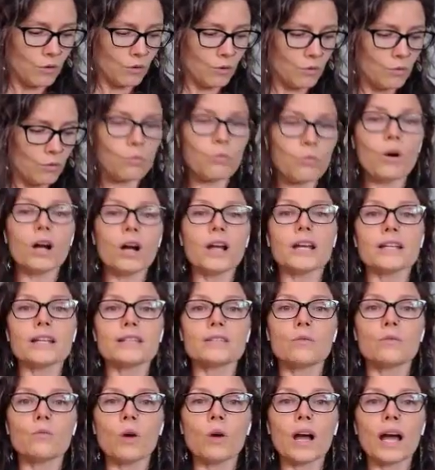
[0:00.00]
What
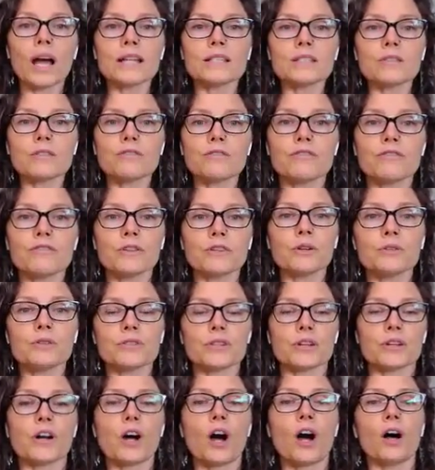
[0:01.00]
kinds of foods
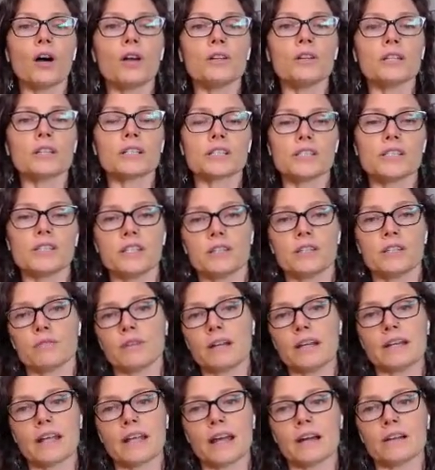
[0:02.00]
are calling to you
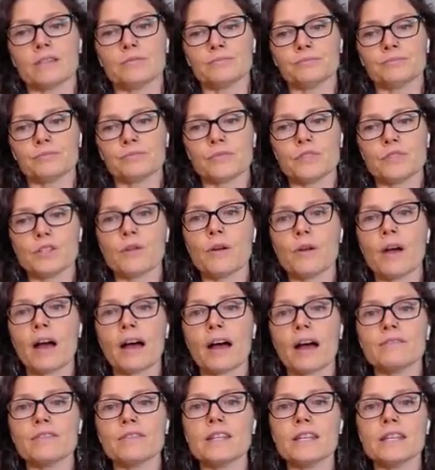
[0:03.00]
right now? Do you
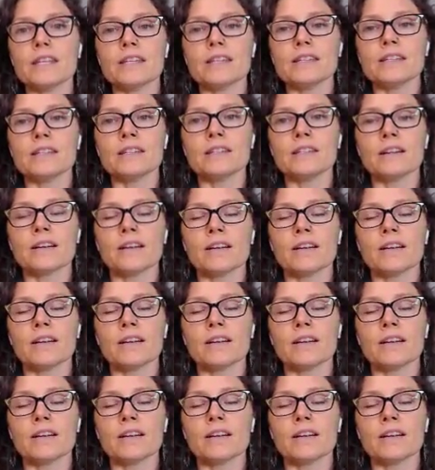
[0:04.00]
have any